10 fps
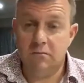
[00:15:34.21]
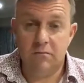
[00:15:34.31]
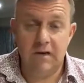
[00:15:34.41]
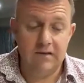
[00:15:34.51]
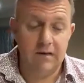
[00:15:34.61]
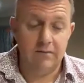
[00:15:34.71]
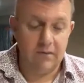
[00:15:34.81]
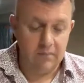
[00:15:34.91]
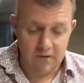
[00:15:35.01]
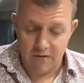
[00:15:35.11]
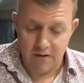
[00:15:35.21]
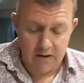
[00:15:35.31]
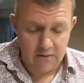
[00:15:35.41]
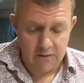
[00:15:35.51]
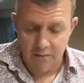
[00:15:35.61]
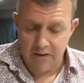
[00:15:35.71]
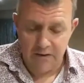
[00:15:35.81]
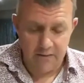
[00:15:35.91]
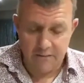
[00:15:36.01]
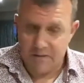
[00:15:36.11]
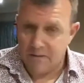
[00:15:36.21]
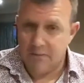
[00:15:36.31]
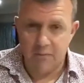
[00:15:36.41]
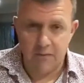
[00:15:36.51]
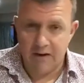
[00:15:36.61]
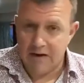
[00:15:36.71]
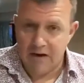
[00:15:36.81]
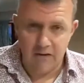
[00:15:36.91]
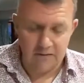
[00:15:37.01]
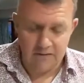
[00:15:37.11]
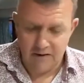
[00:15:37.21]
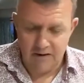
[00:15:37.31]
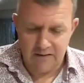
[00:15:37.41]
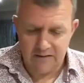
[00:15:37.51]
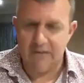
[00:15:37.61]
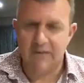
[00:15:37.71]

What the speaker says: Except I'm not going to go the way that people can count in the country.